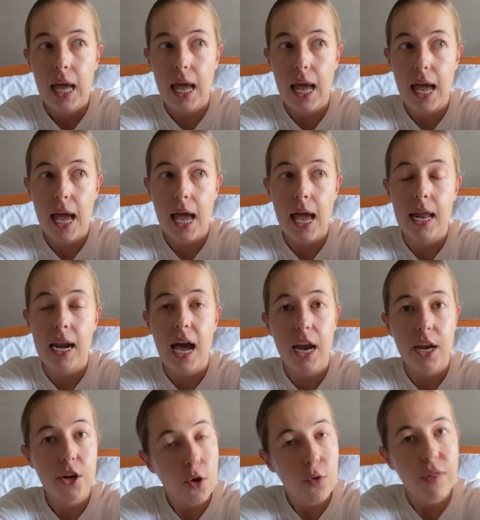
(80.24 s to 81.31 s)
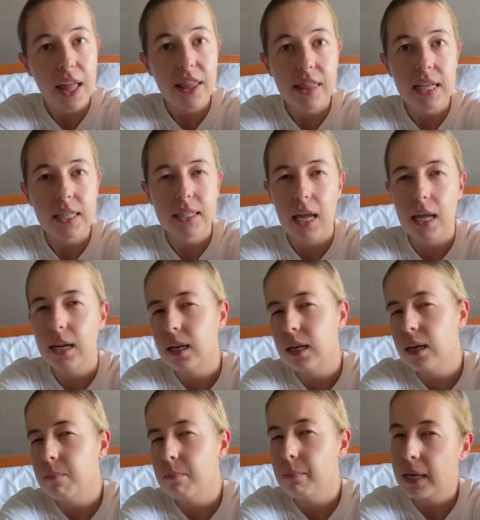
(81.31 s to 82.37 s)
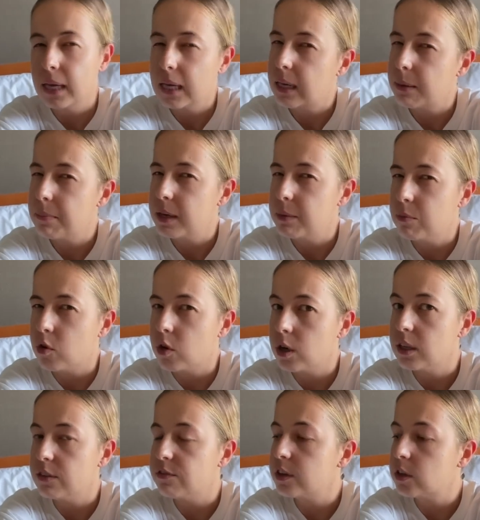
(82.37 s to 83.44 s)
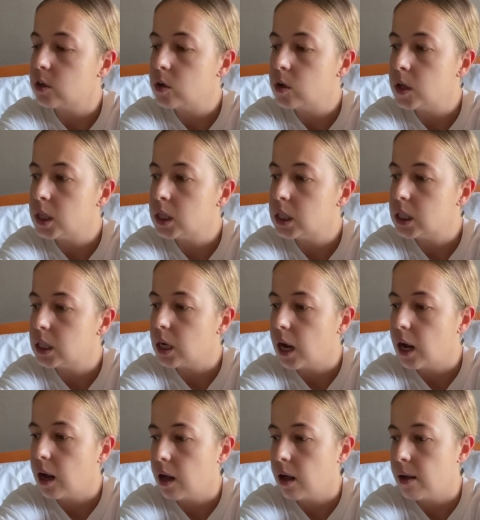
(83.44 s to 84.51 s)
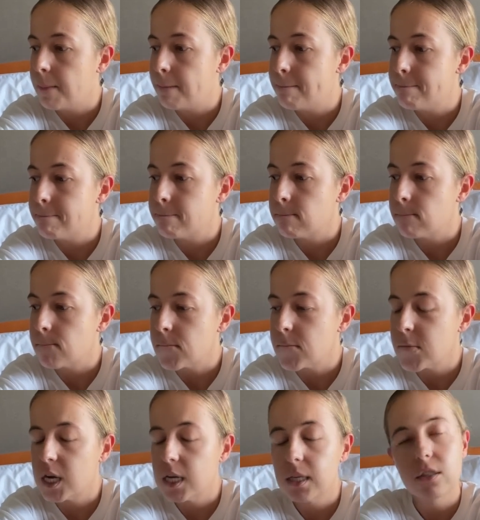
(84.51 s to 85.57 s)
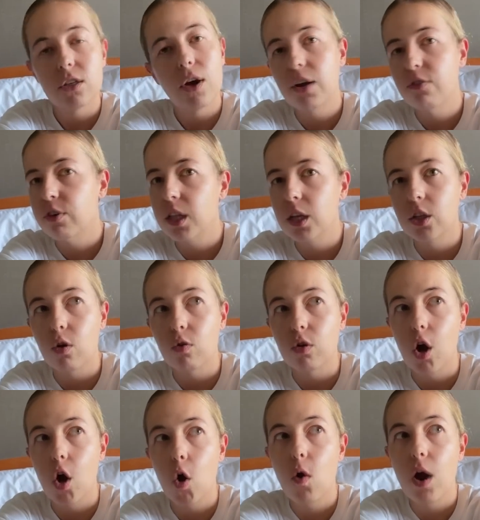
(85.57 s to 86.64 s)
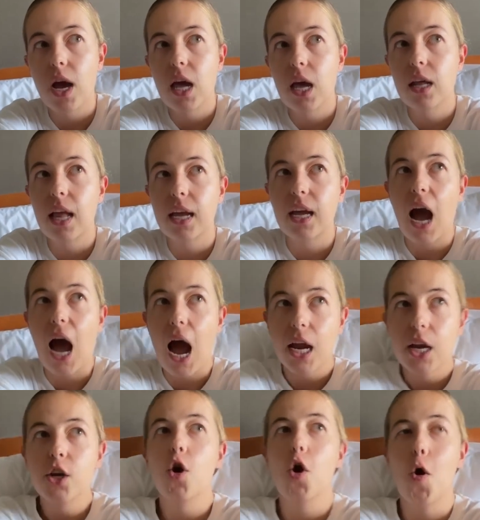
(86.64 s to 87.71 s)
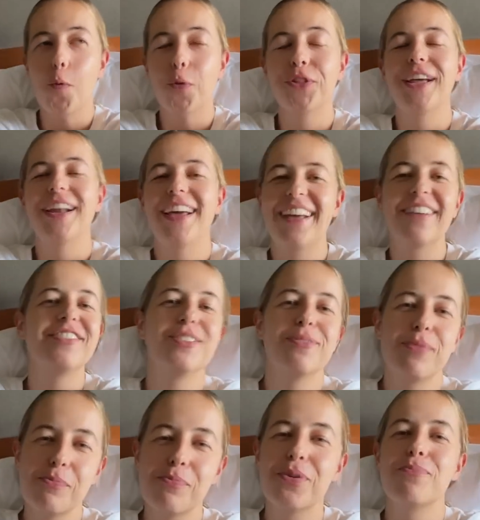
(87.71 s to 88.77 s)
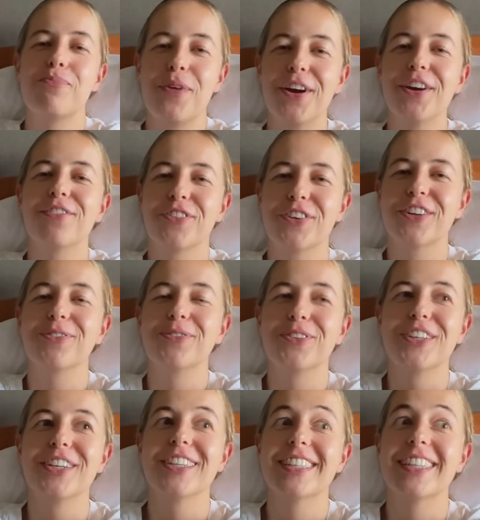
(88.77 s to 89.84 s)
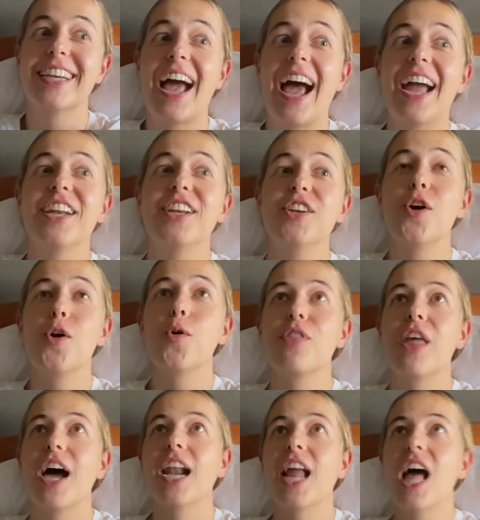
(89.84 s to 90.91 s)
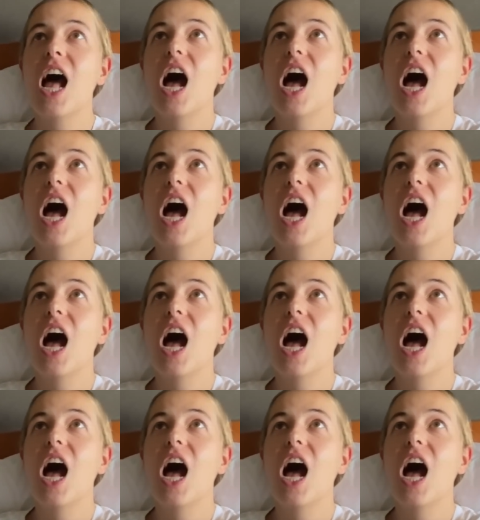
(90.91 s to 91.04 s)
And I know that this can make it a bit more difficult. So I really don't know. And I know that I have to be prepared for the worst. Like, I know that